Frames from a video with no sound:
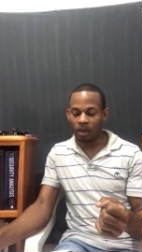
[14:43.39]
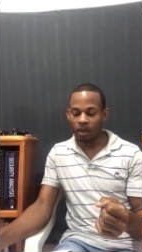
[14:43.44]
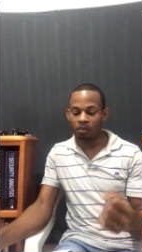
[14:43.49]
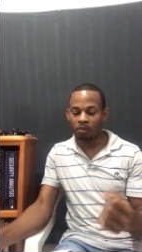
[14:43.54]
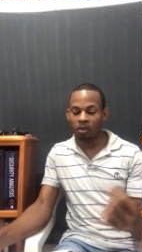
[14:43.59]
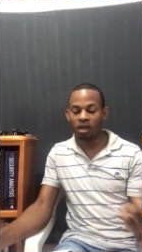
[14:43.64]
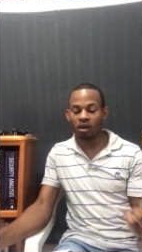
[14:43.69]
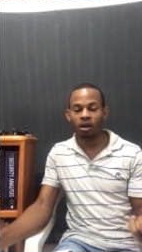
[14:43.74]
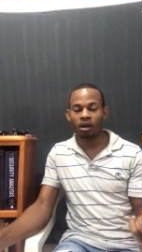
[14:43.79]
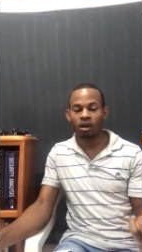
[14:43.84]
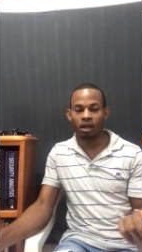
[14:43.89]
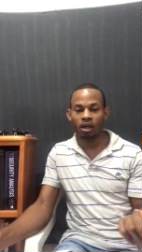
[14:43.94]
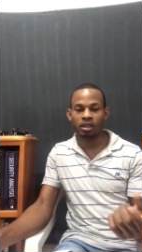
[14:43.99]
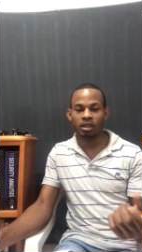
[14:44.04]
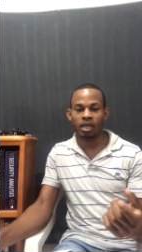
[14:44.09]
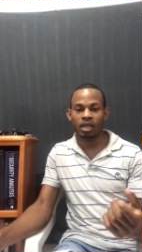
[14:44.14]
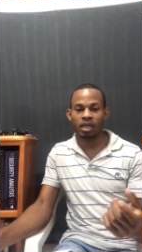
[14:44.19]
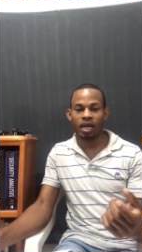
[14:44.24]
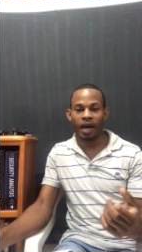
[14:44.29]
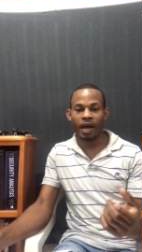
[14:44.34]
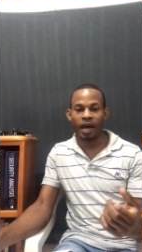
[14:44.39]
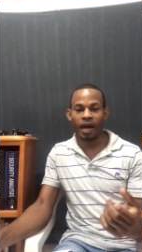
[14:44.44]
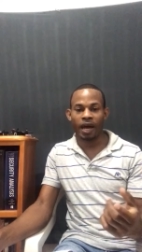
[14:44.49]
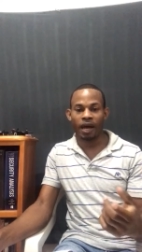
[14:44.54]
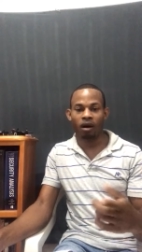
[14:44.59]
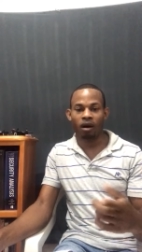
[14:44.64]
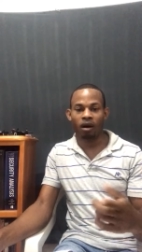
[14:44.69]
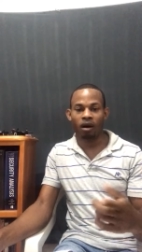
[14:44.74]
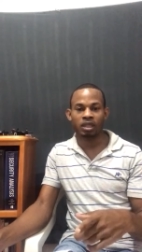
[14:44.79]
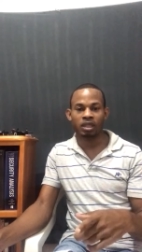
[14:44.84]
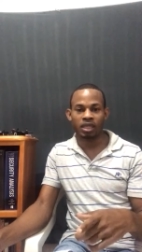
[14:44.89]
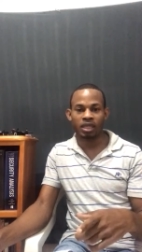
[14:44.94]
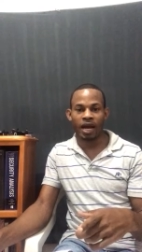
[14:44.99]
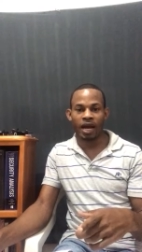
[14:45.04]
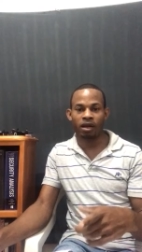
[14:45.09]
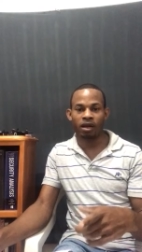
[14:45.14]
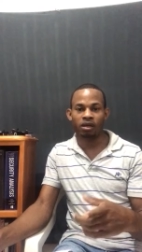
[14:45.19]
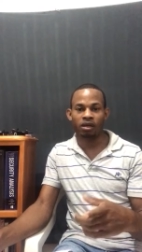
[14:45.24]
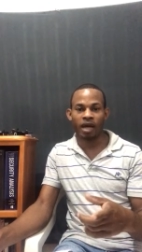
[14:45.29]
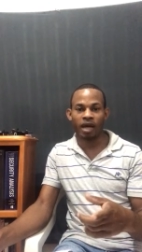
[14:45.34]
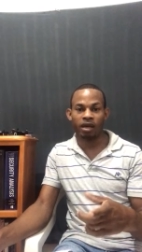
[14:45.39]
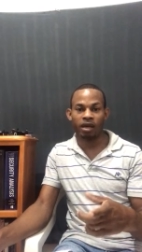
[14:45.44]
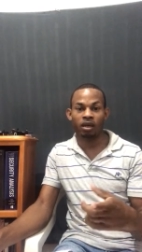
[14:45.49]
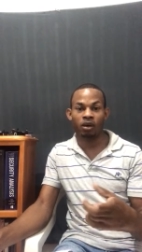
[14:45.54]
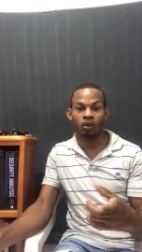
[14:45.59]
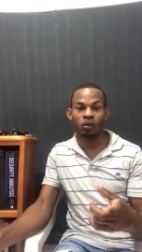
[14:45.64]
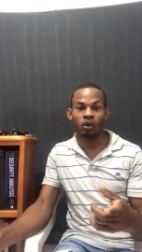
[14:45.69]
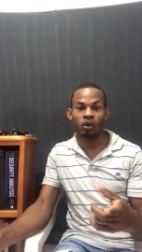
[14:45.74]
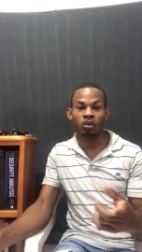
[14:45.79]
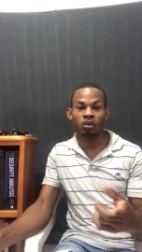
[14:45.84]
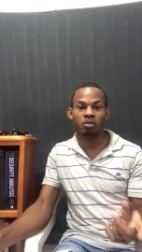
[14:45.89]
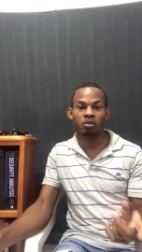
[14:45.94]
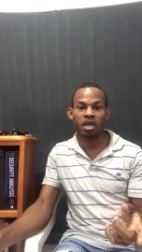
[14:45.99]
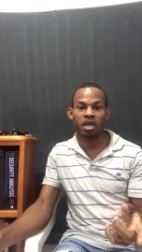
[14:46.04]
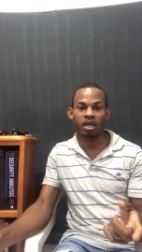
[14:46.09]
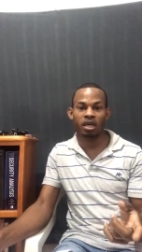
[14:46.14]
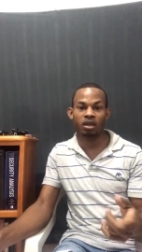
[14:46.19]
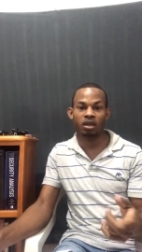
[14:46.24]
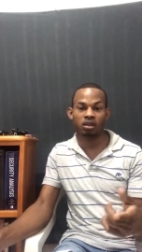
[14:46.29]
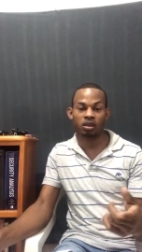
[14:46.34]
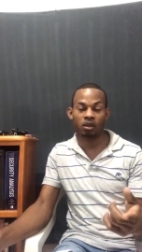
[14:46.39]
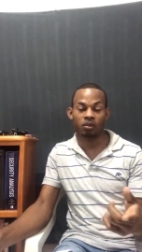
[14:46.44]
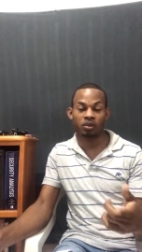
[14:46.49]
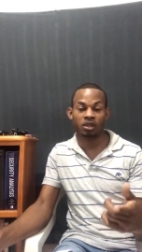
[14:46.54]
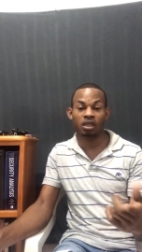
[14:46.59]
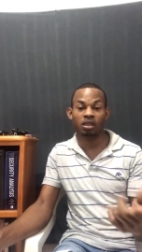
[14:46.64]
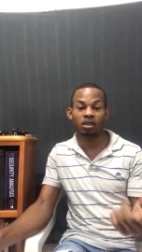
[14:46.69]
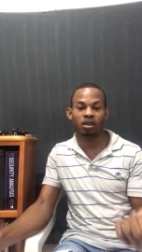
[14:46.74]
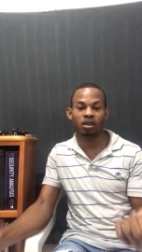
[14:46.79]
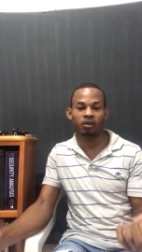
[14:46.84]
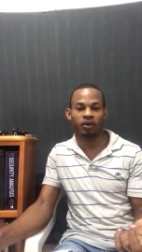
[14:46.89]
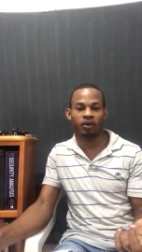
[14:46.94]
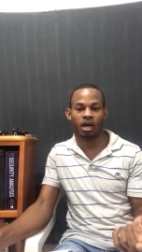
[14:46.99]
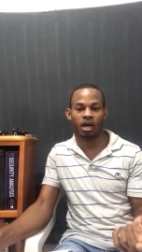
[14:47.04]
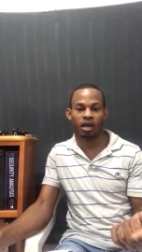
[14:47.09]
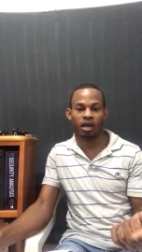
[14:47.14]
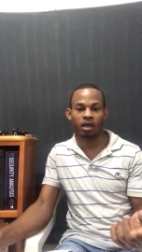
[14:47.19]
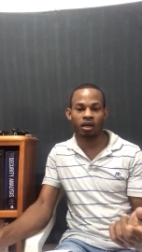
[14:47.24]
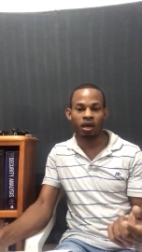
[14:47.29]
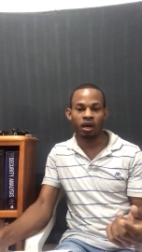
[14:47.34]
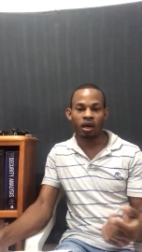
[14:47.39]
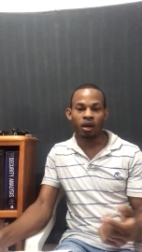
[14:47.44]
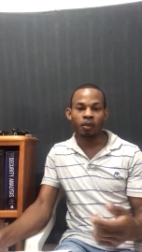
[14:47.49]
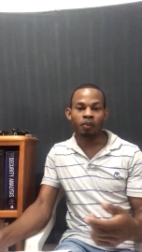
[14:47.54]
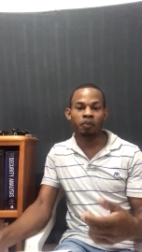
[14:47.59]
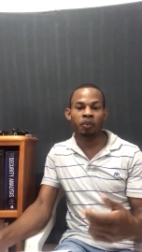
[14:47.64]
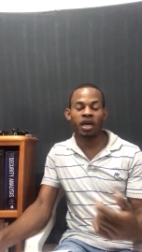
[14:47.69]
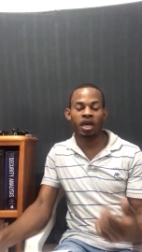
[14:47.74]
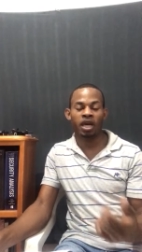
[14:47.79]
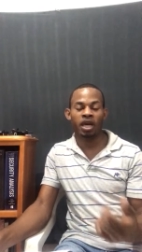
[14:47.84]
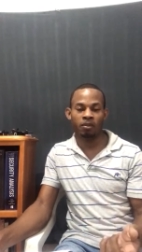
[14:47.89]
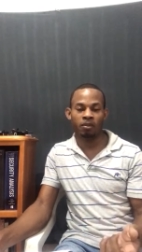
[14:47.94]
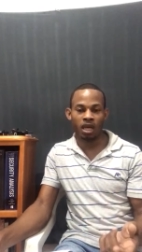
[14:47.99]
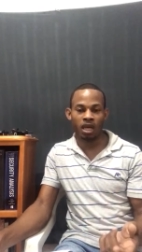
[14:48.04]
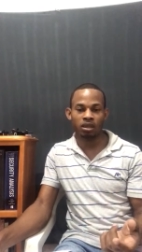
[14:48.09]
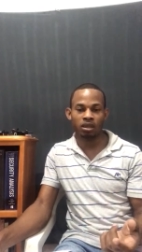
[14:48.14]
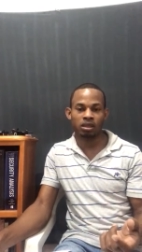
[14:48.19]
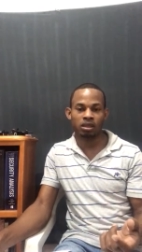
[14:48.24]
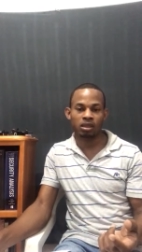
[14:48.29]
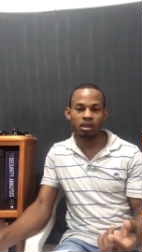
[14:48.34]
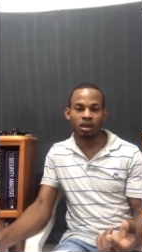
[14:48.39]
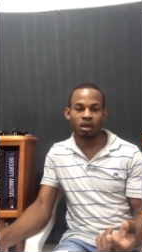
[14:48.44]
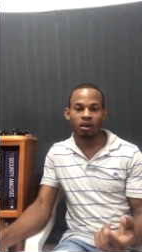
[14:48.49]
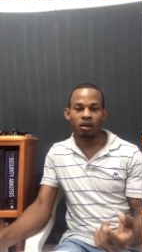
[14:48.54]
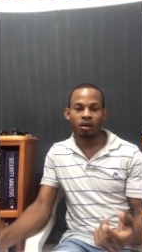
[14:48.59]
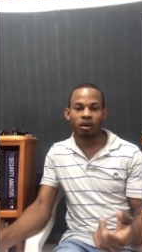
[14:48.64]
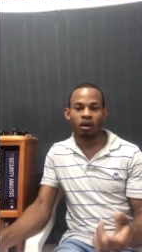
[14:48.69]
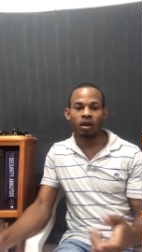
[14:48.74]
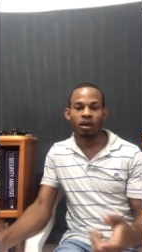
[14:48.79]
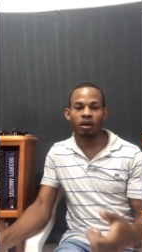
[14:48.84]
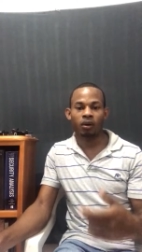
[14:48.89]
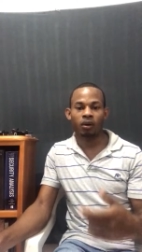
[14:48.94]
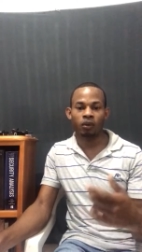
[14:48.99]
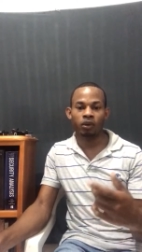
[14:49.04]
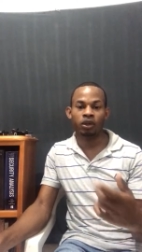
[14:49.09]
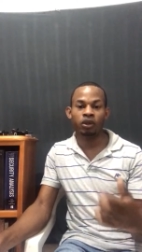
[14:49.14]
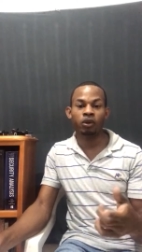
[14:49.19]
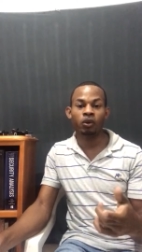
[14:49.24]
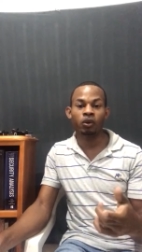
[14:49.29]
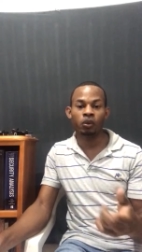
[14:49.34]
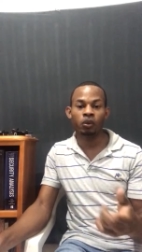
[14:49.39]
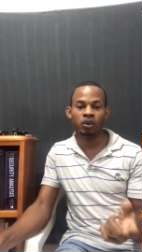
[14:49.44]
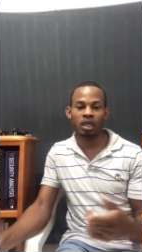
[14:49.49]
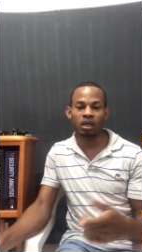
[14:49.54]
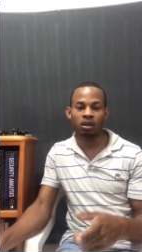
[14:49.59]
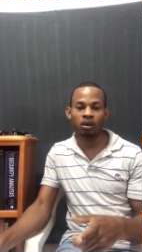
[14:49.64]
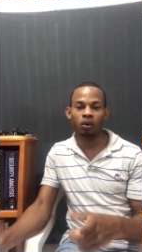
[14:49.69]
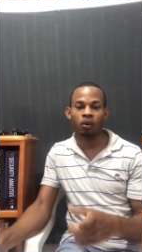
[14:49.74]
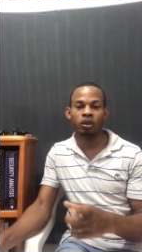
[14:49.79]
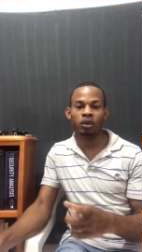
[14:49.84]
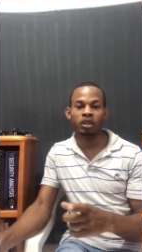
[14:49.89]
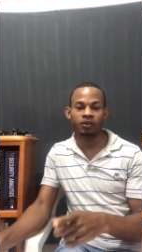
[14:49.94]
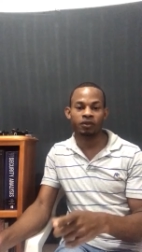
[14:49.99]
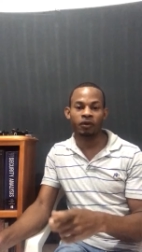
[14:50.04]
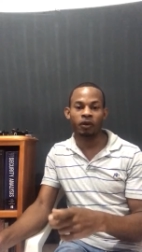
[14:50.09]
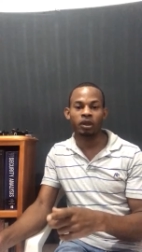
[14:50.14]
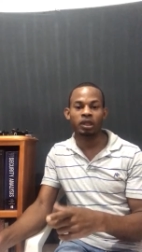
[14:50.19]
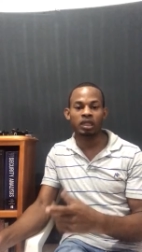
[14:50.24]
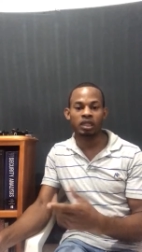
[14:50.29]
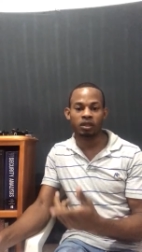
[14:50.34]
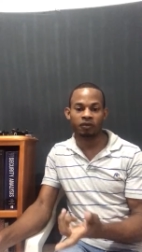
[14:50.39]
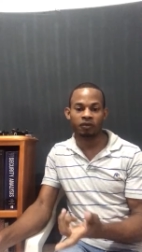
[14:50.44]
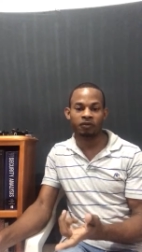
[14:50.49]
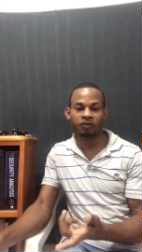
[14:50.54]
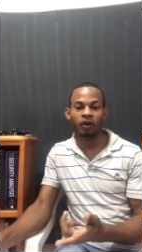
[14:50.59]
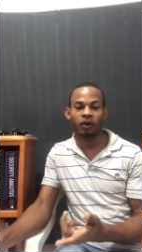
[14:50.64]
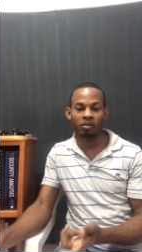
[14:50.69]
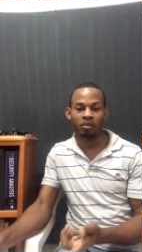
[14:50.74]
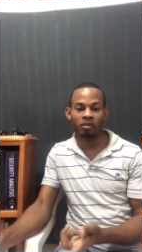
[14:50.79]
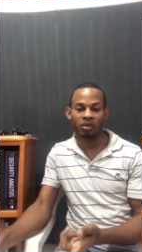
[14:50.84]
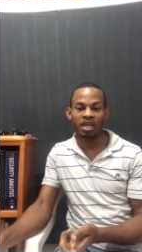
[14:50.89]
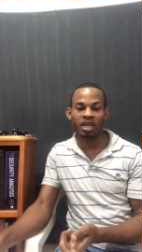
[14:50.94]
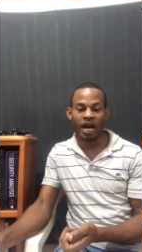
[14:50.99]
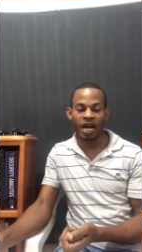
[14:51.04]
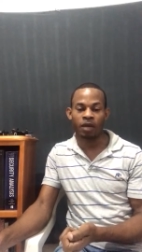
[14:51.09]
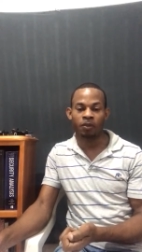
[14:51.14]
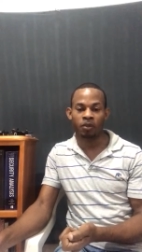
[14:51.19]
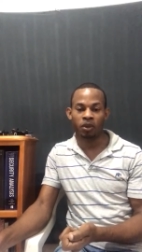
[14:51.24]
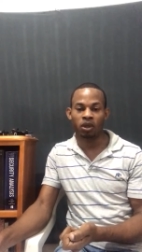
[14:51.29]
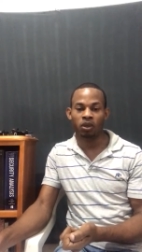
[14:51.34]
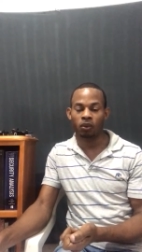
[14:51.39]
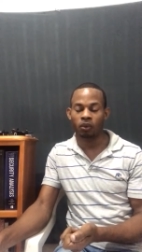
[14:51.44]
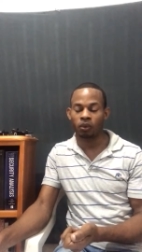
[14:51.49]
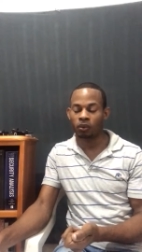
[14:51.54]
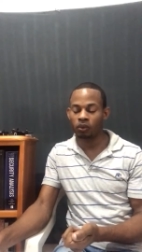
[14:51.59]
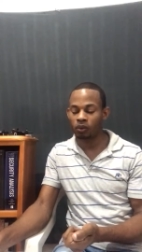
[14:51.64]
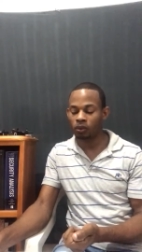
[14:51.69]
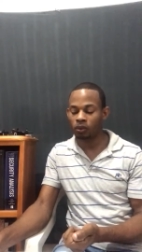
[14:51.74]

because I understand that they will be making some significant payments using those funds from the IPO.